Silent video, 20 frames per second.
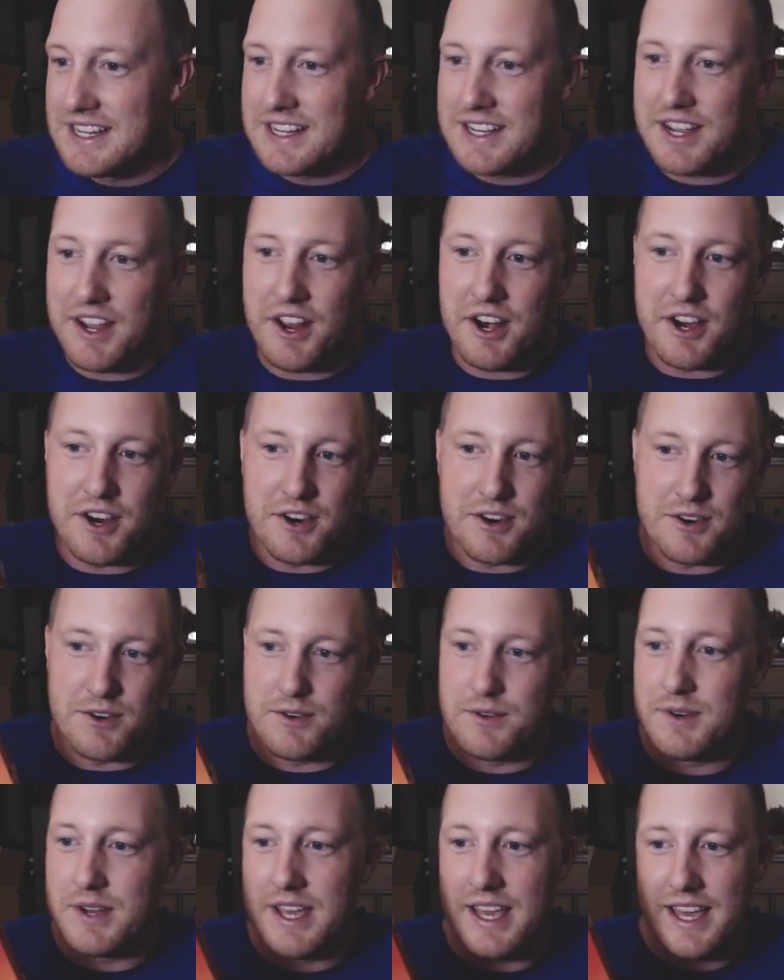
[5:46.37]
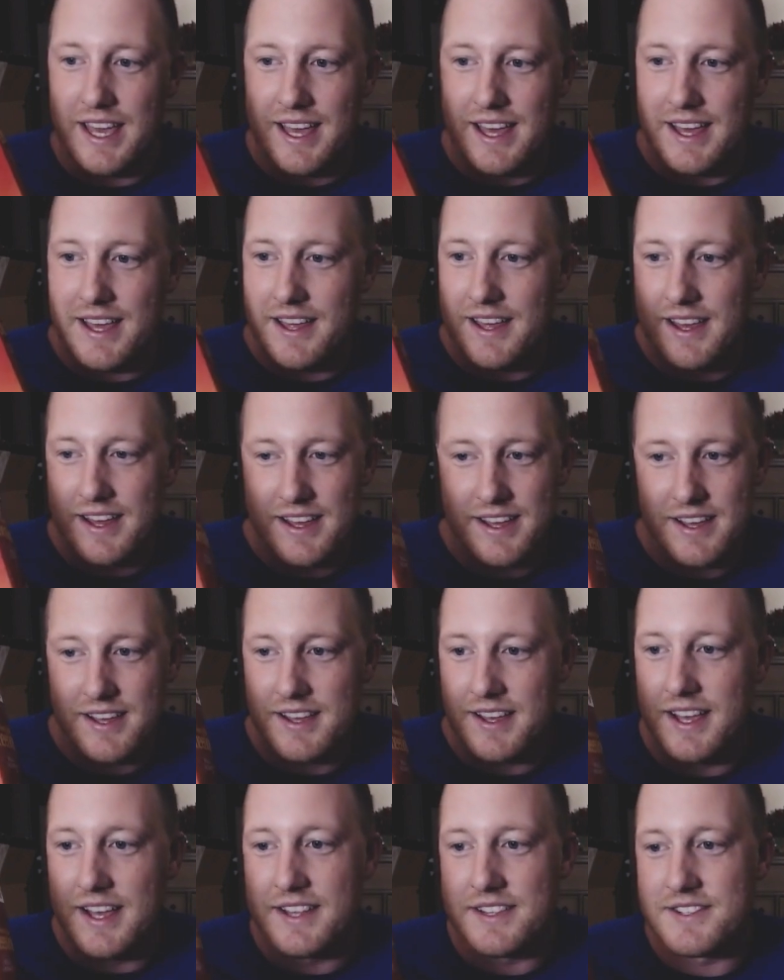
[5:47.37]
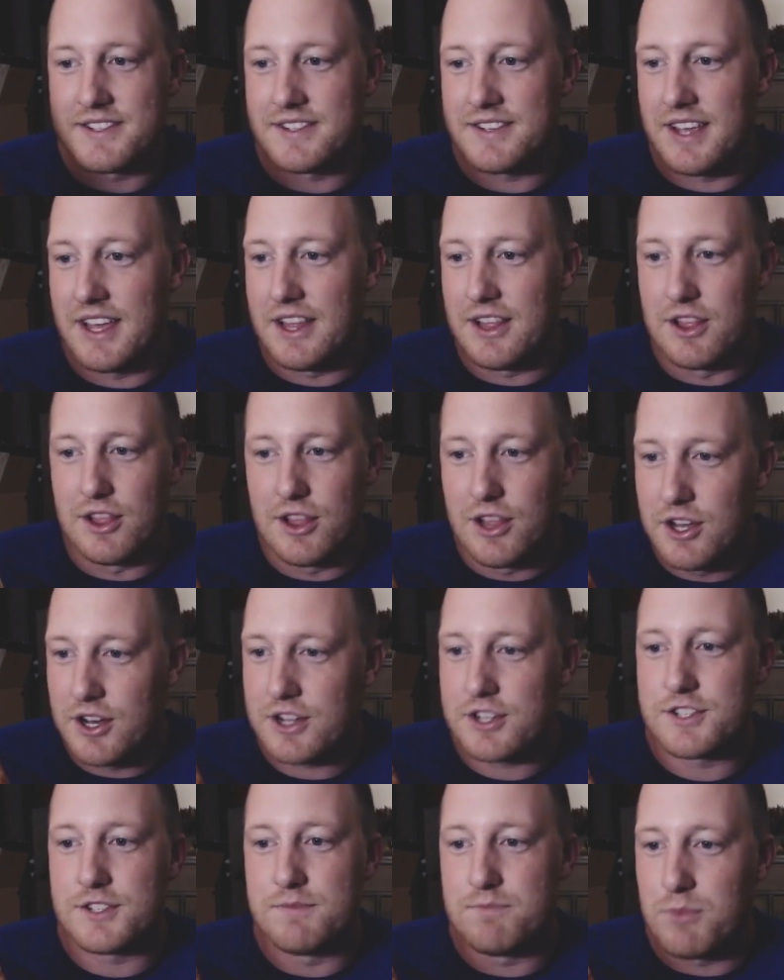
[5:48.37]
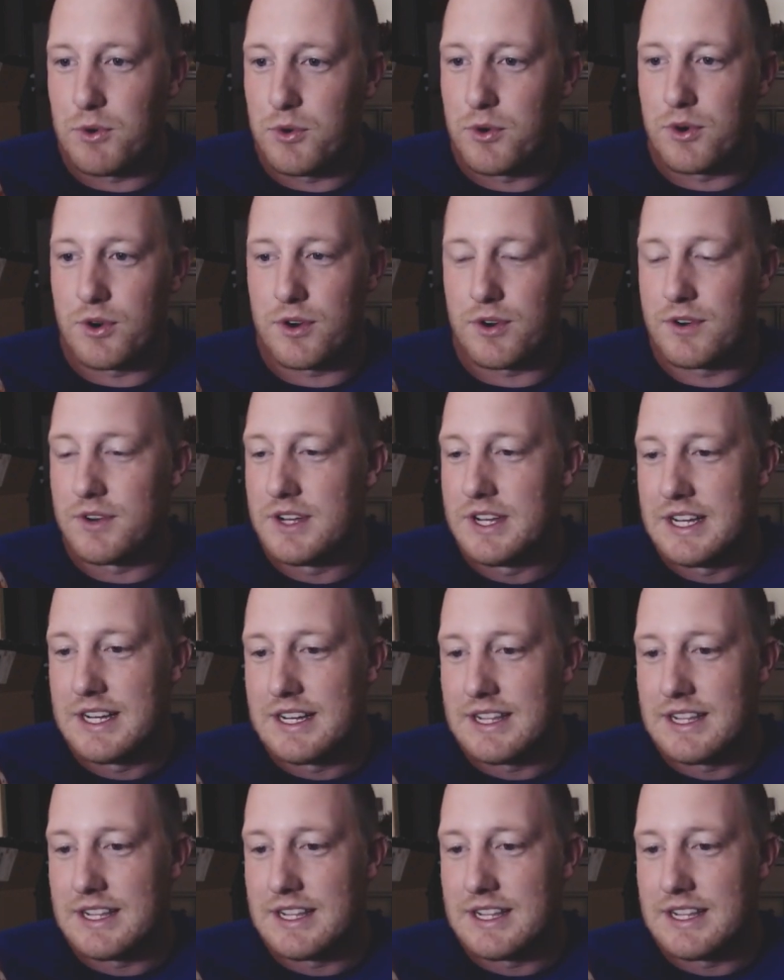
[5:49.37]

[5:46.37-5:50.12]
You know, it looks more